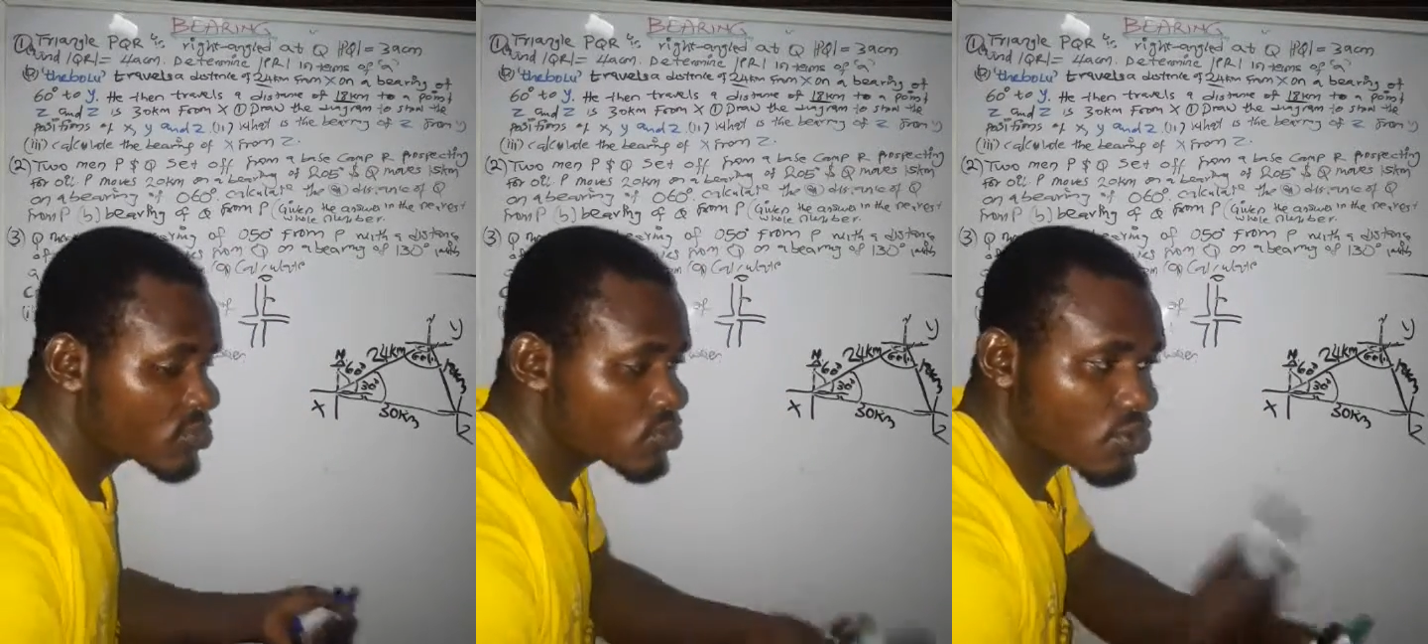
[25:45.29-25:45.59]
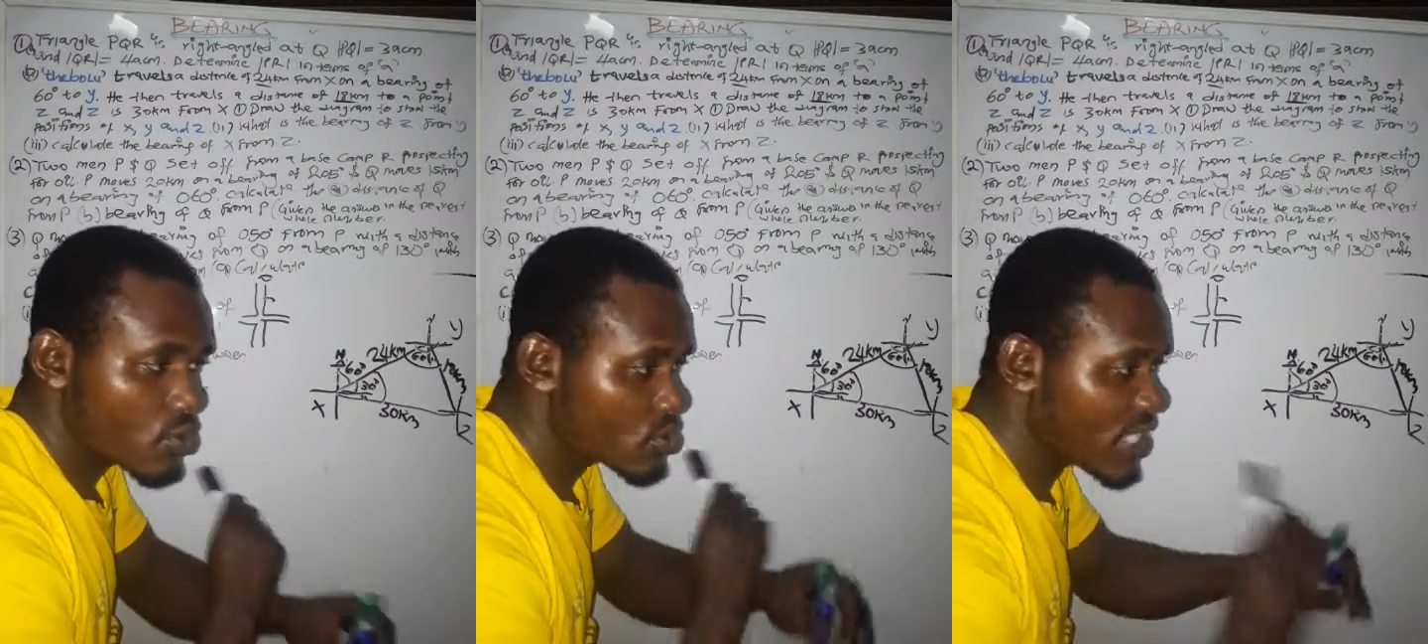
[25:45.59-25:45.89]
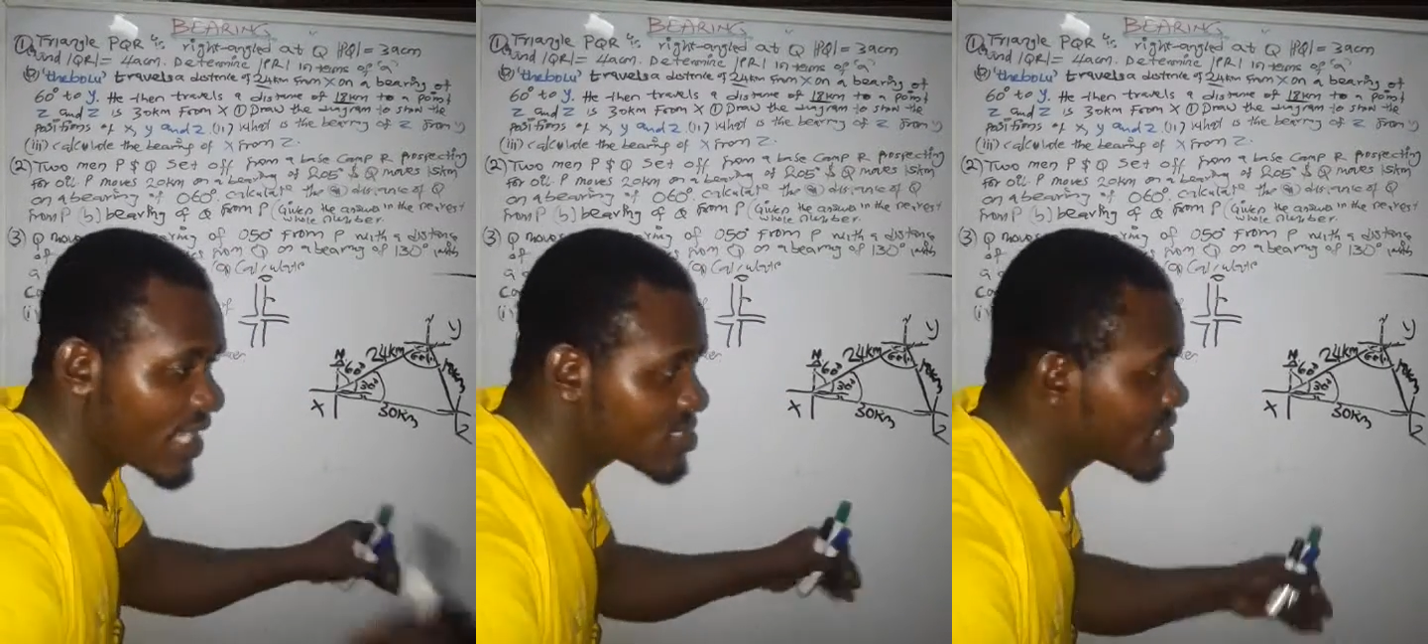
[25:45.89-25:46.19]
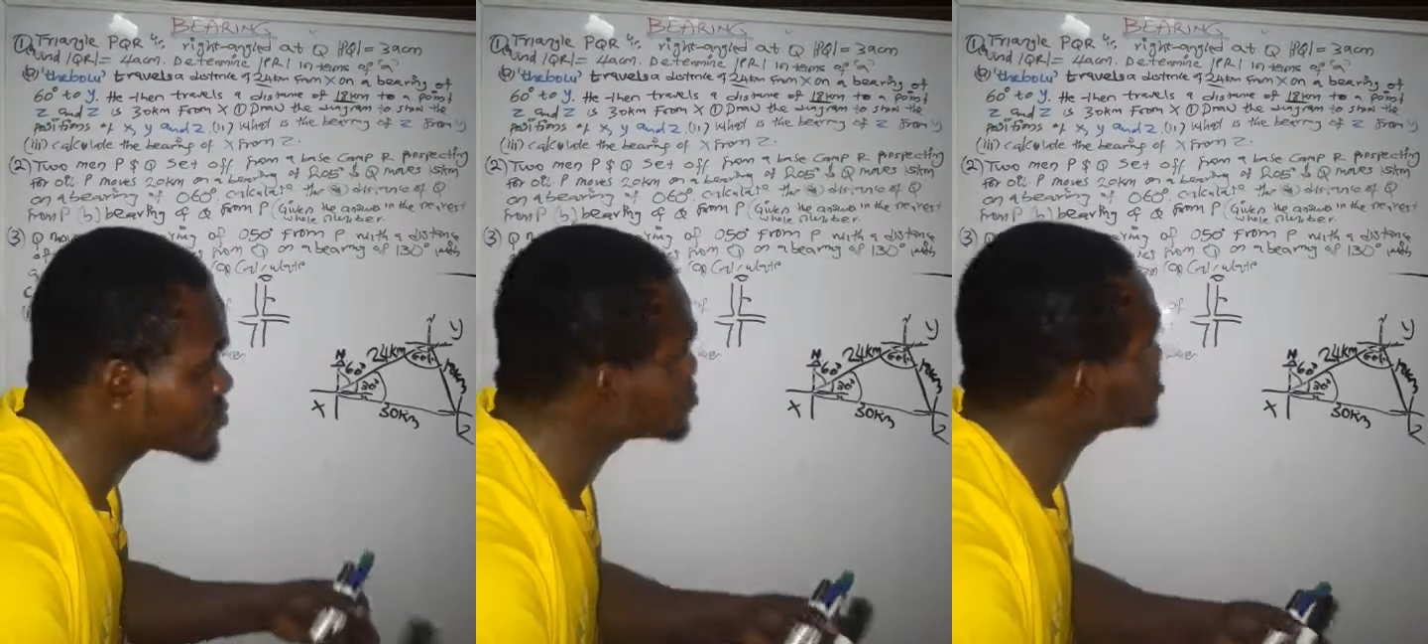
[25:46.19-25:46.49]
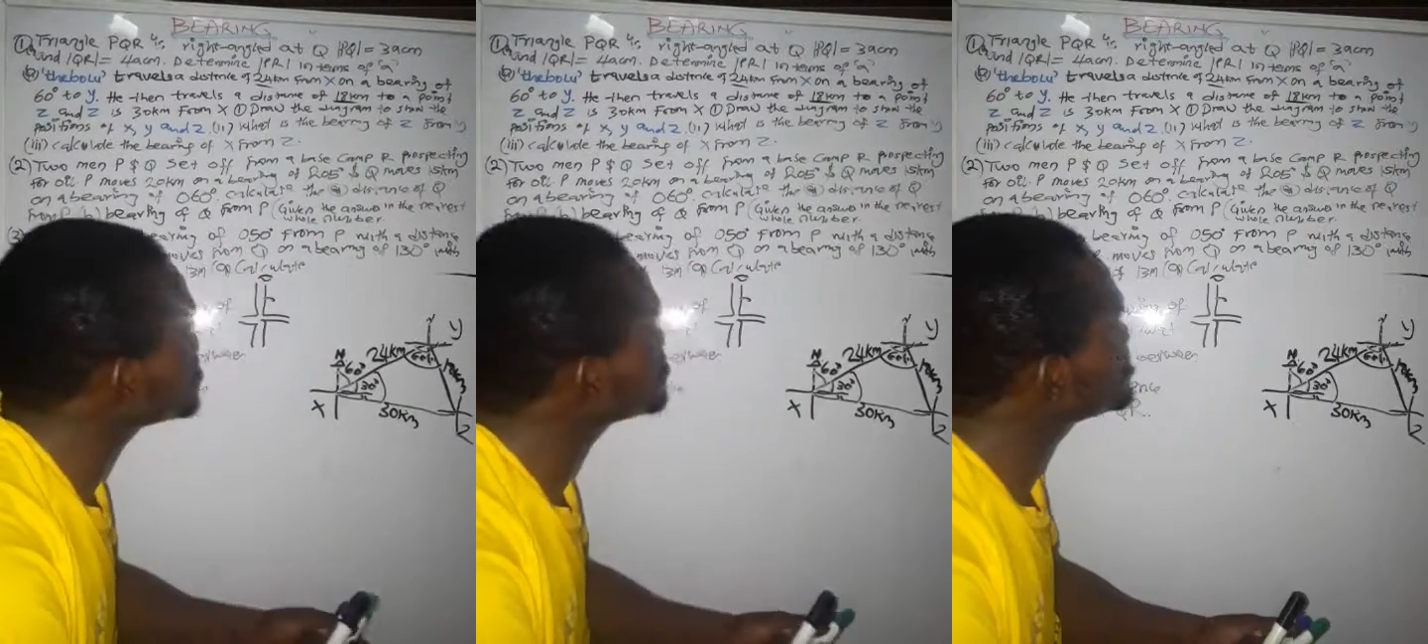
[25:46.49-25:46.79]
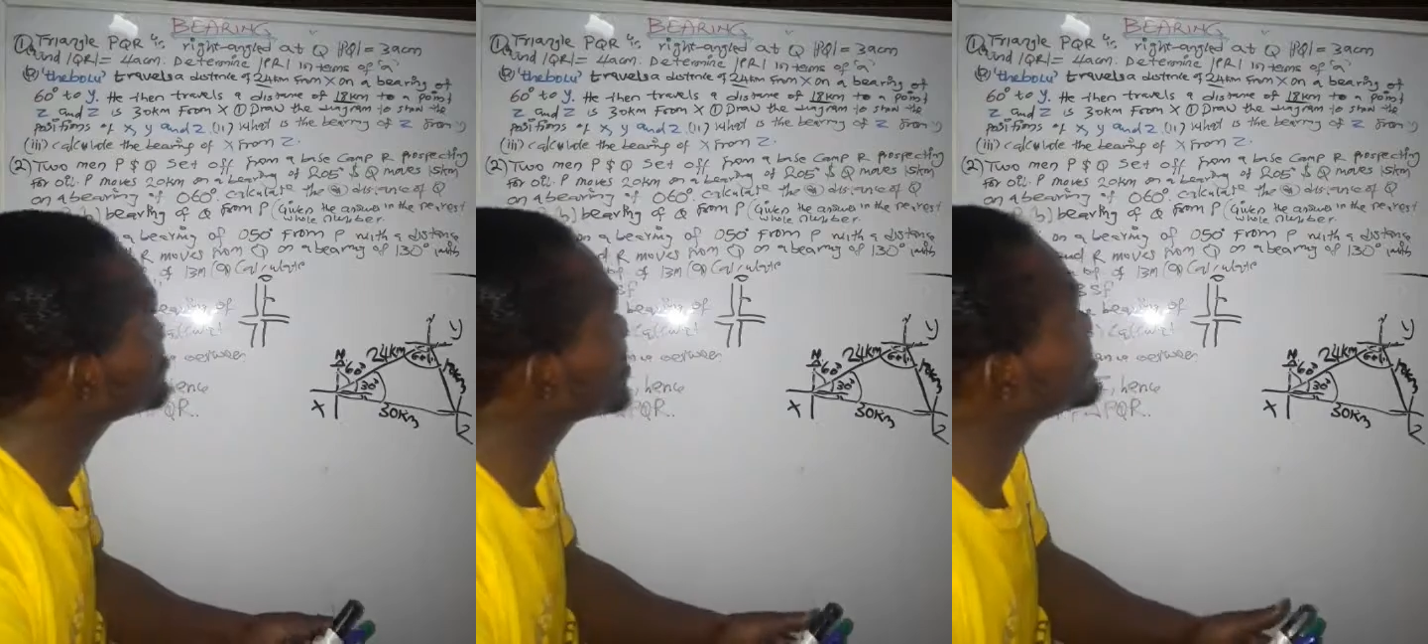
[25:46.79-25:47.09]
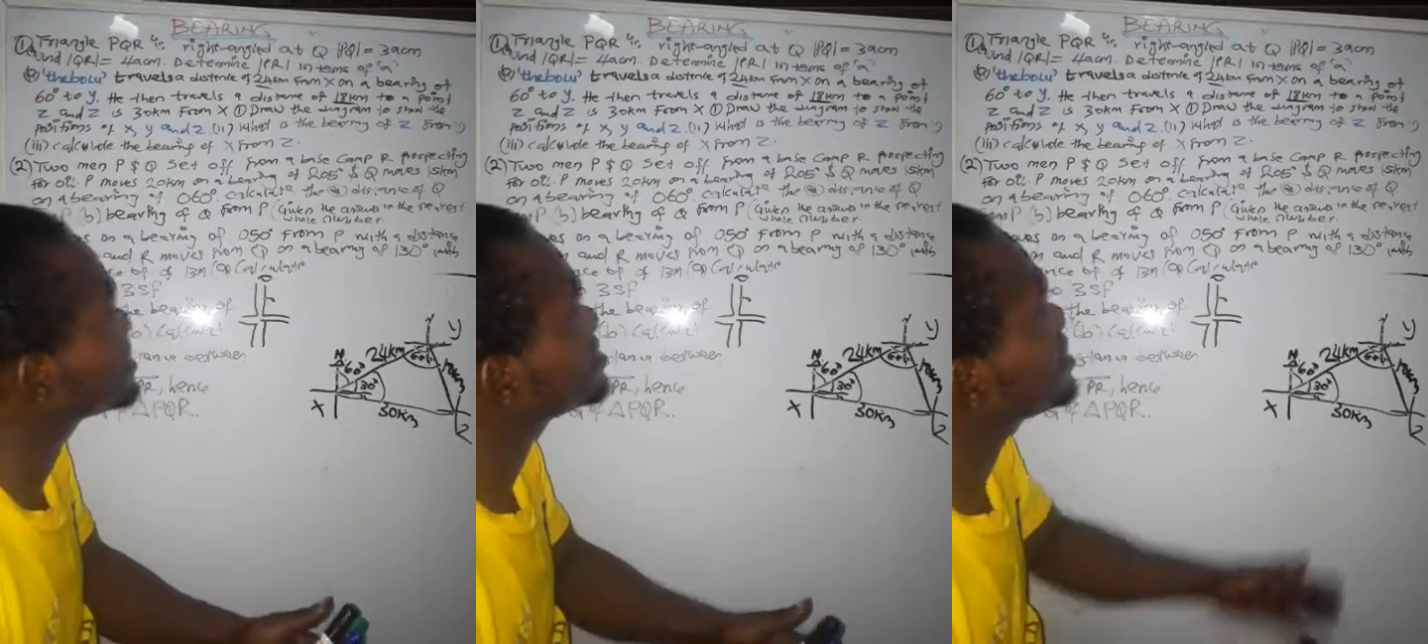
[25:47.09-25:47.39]
So that is, there's no dispute
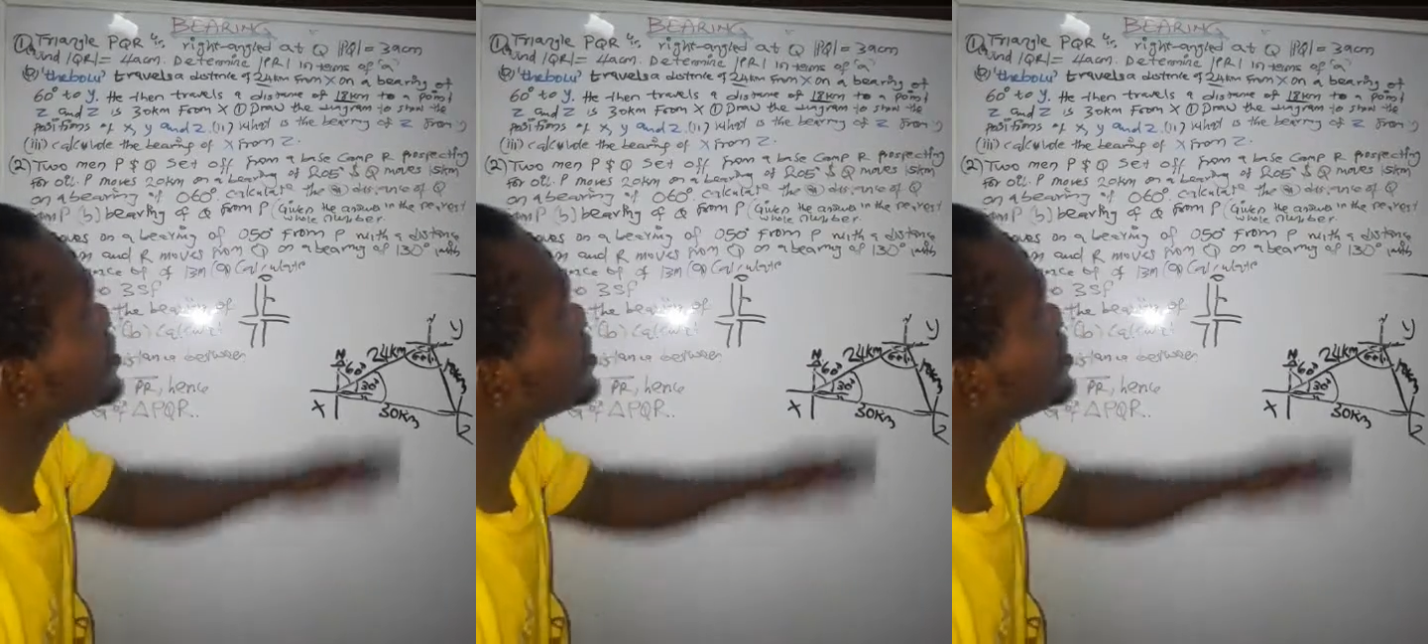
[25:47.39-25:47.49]
about that.